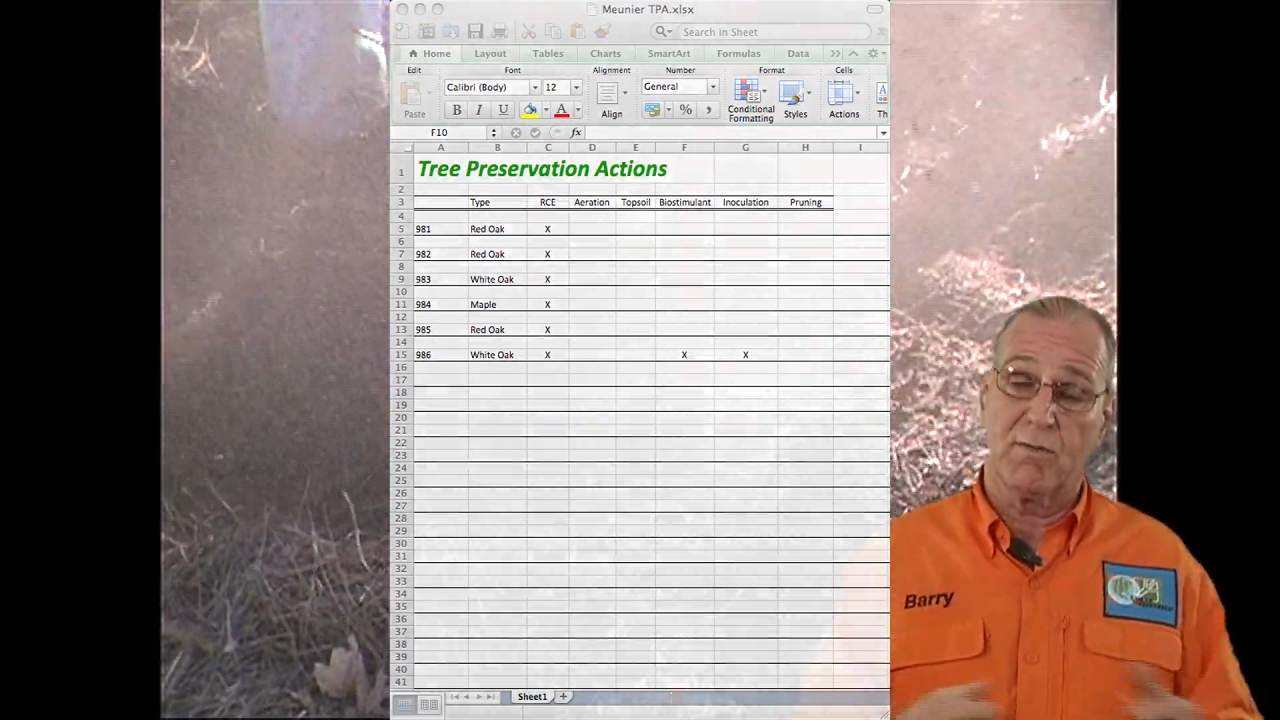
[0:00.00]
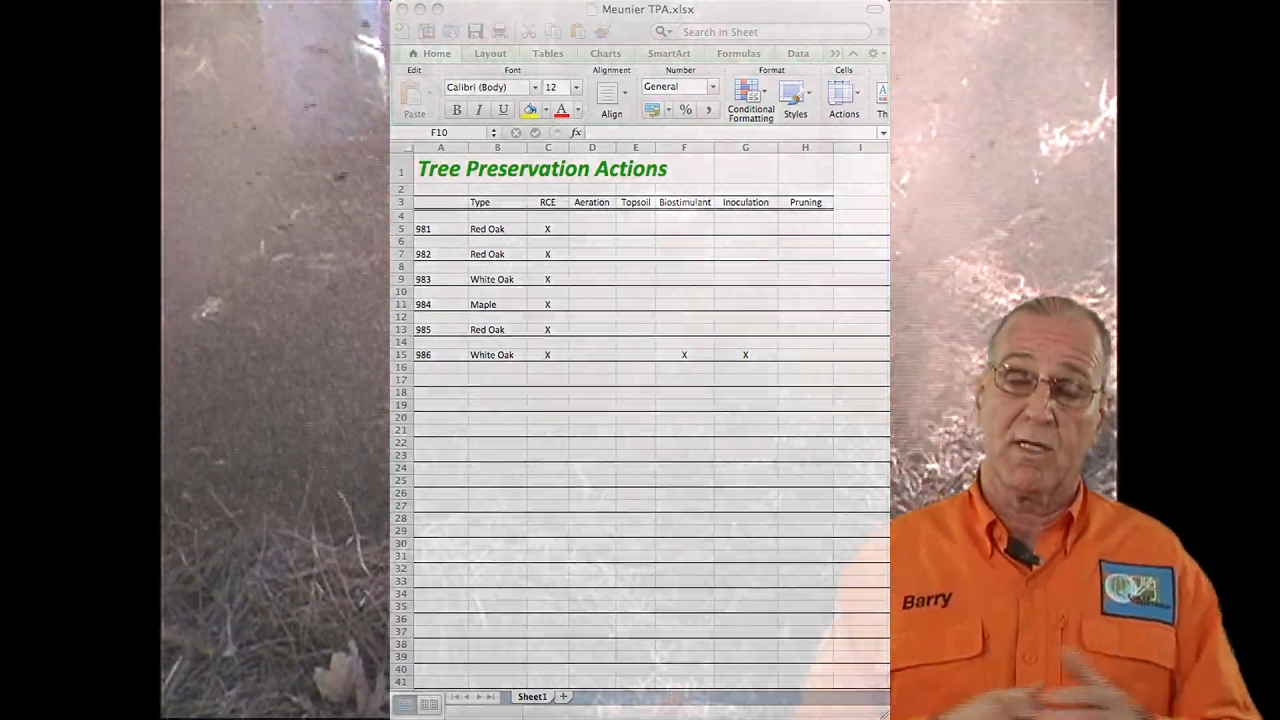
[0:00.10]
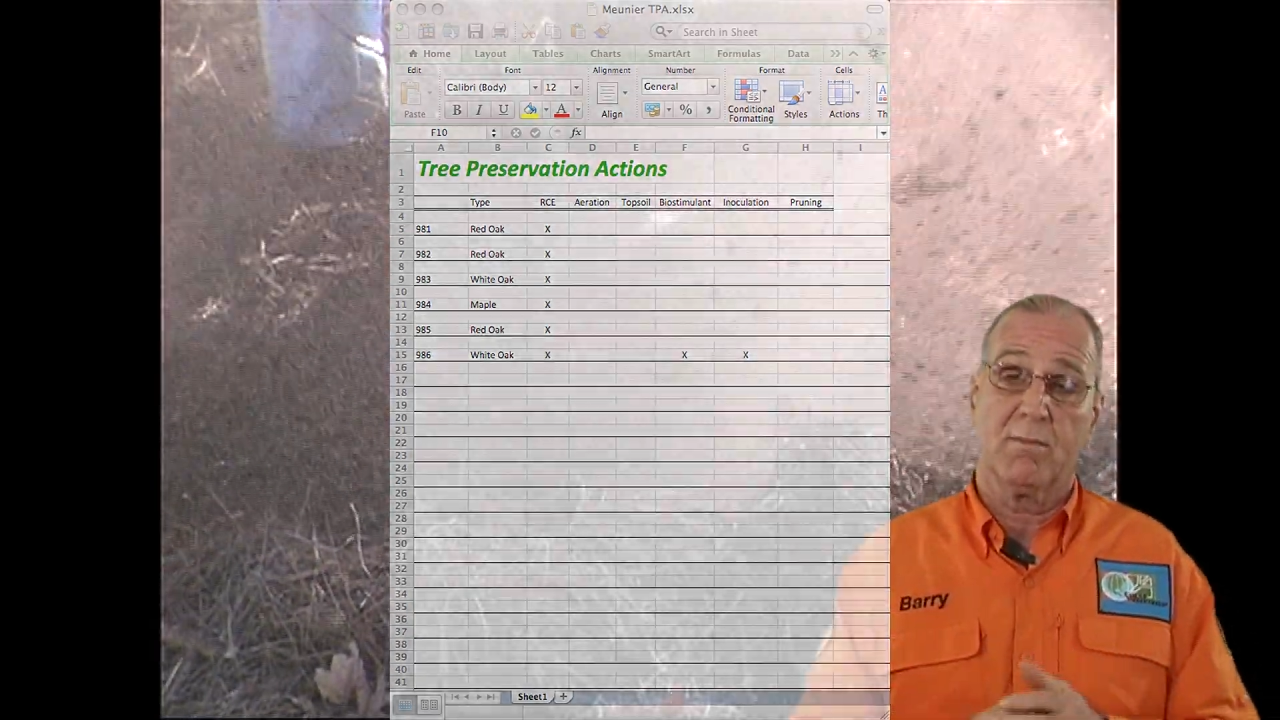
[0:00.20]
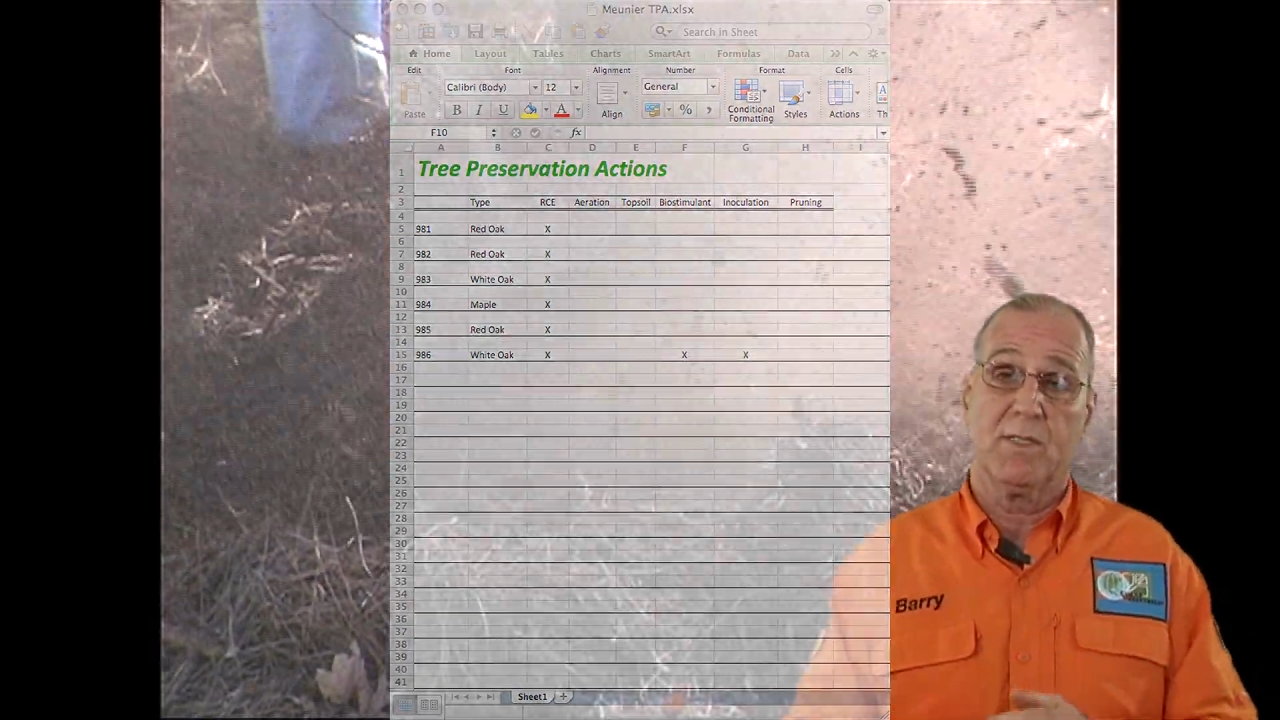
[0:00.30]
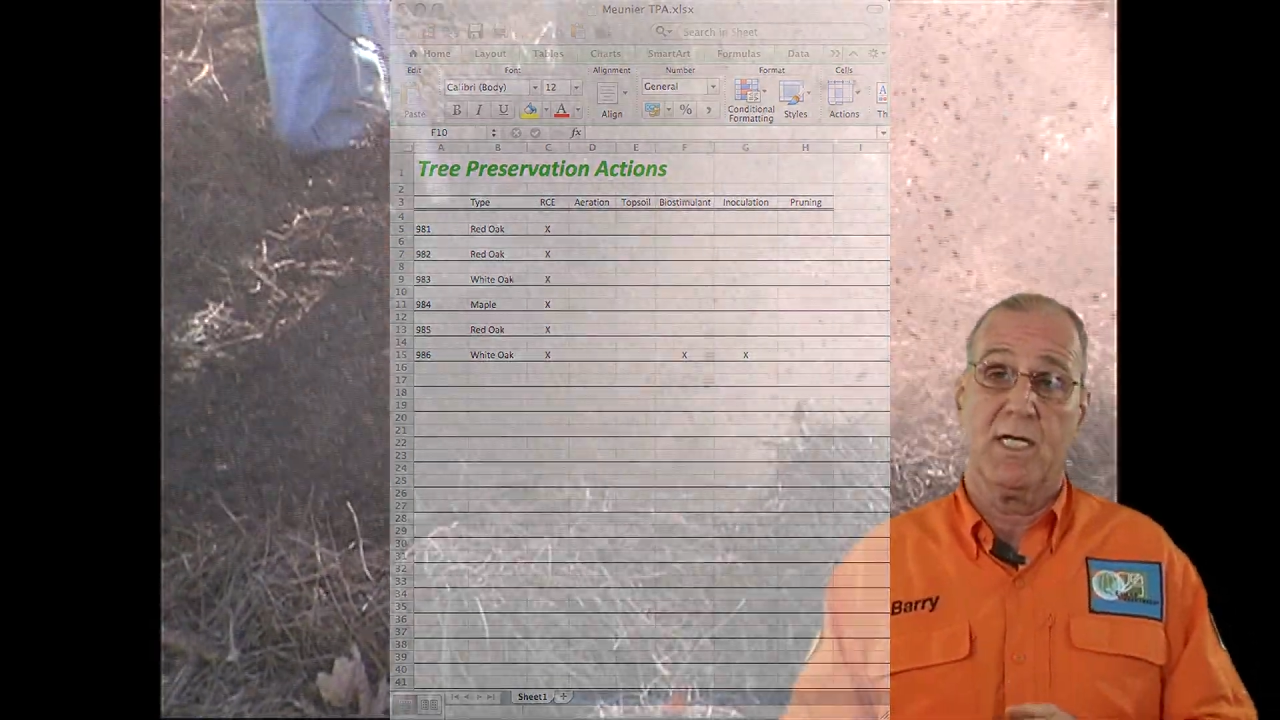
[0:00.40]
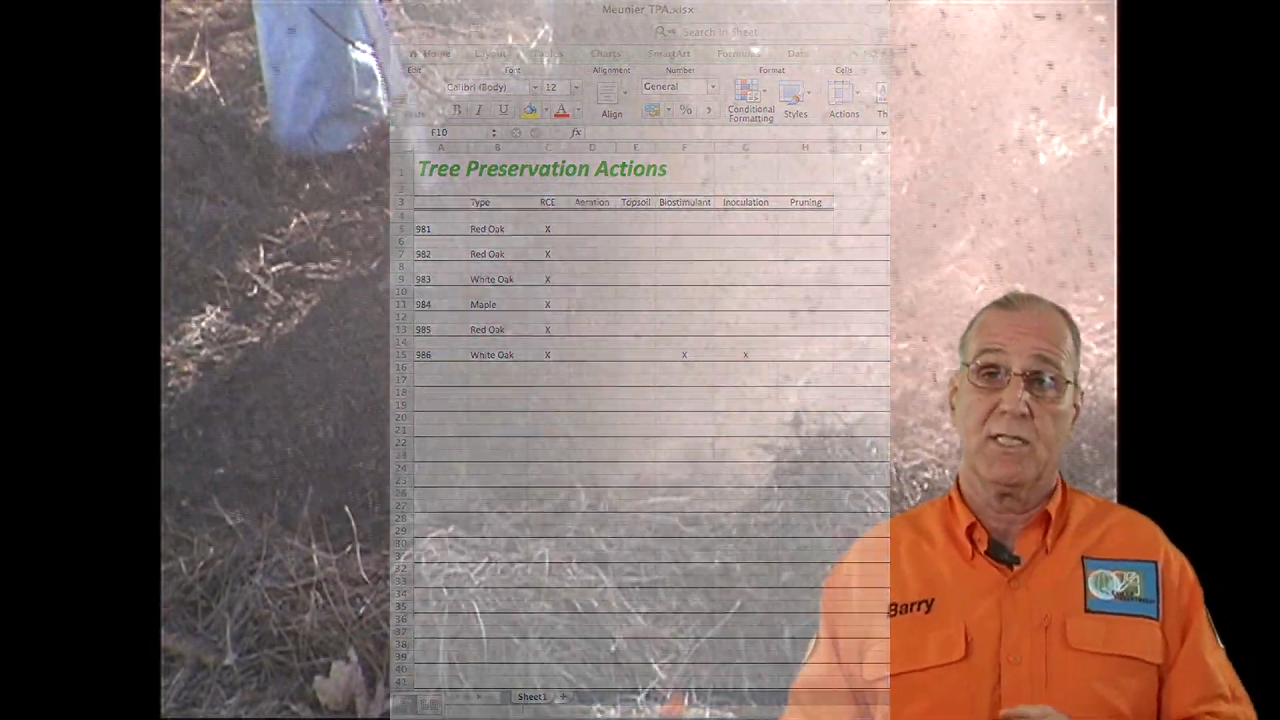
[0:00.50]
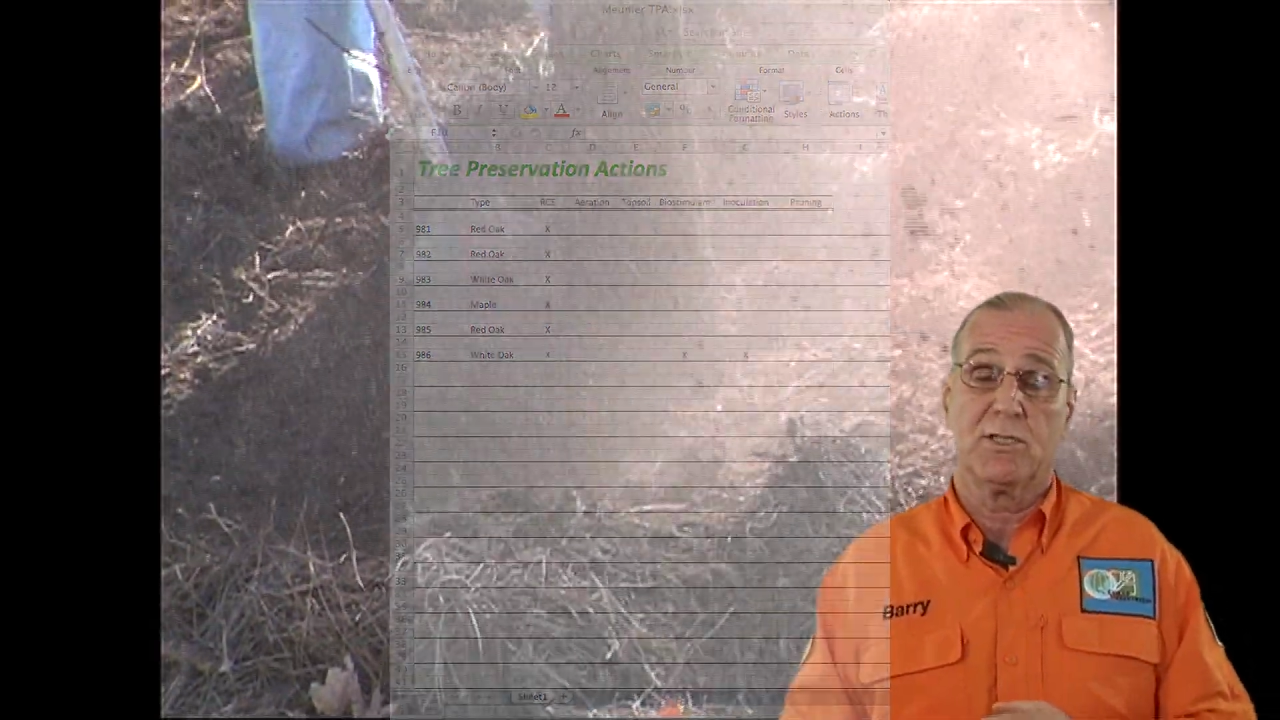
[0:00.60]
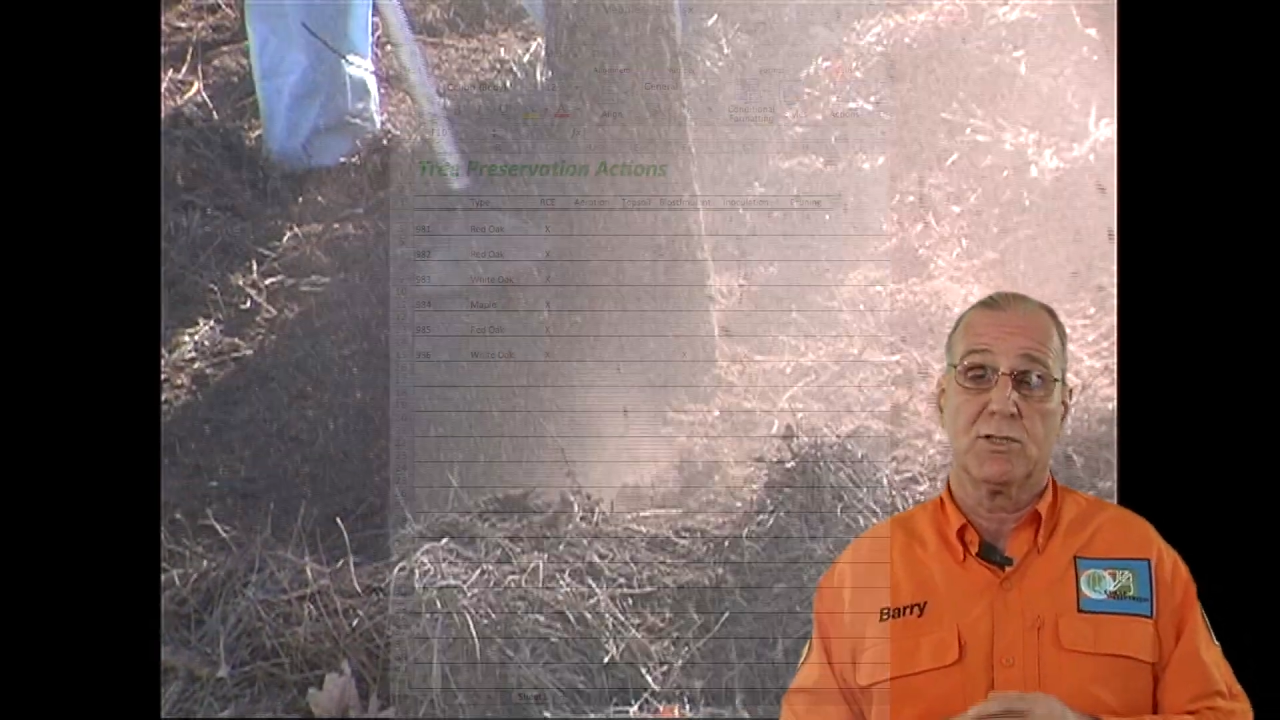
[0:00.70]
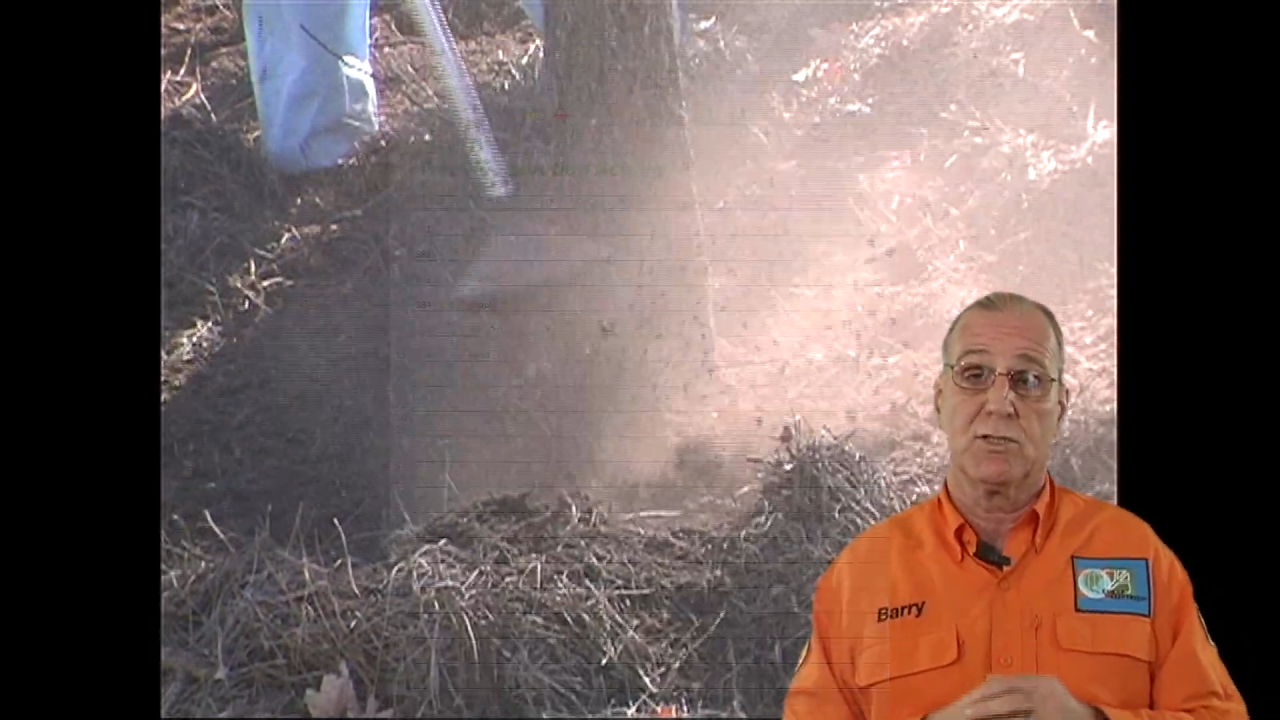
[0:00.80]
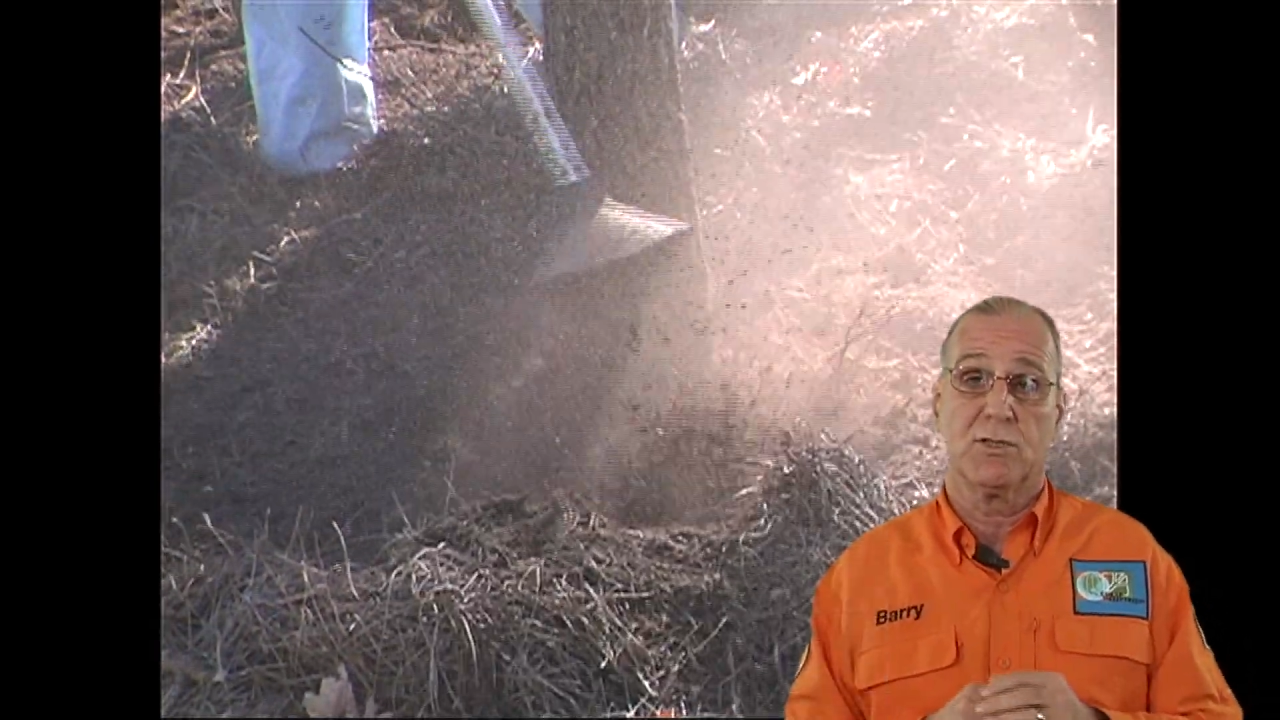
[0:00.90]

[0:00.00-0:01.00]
recommendations,